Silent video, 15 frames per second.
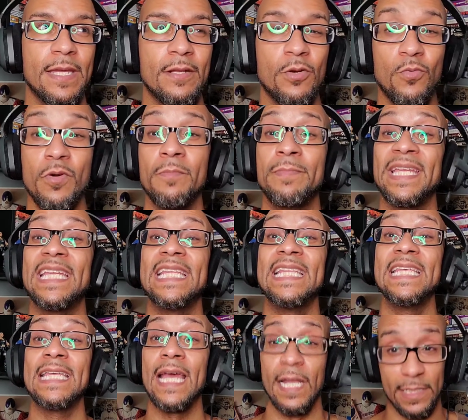Hayter were beating
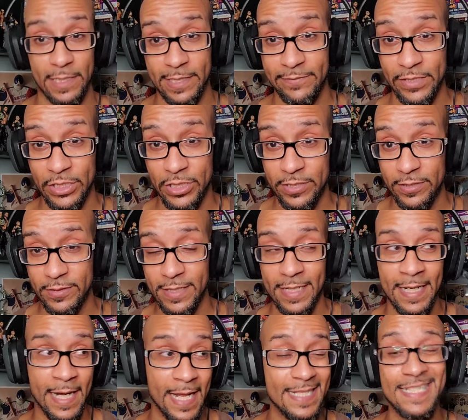the hell out of each other.
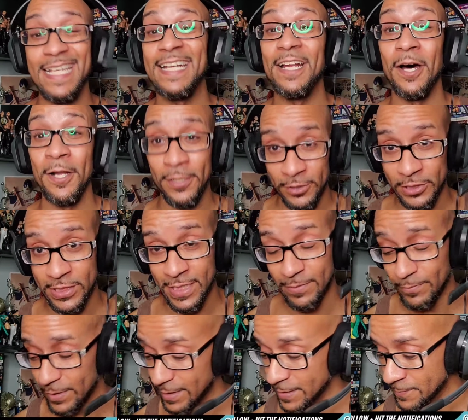And that's an
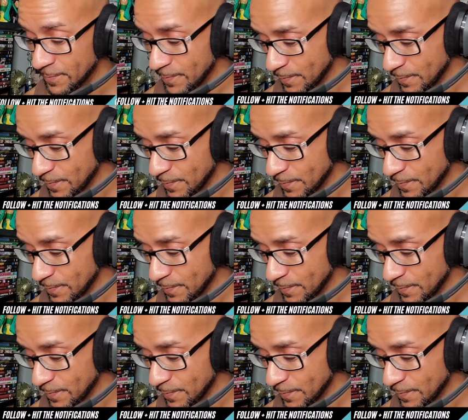understatement.